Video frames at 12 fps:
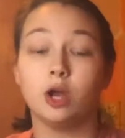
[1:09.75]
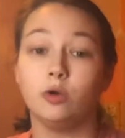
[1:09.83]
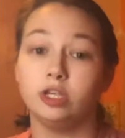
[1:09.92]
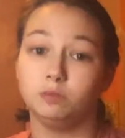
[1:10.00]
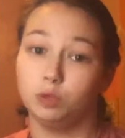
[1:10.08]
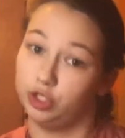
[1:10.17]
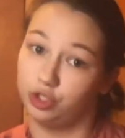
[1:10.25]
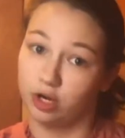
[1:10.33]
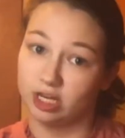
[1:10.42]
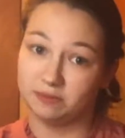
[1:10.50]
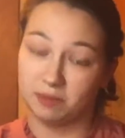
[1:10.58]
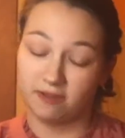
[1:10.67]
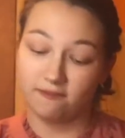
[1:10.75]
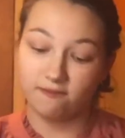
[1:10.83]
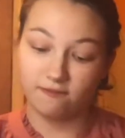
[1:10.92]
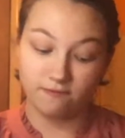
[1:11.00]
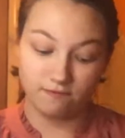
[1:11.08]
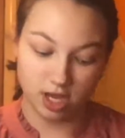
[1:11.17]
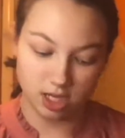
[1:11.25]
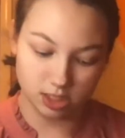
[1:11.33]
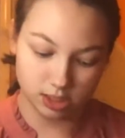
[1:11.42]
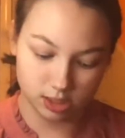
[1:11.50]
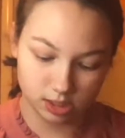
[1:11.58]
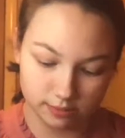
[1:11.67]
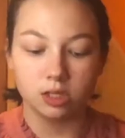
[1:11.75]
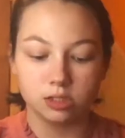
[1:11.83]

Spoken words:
always moisturize my face.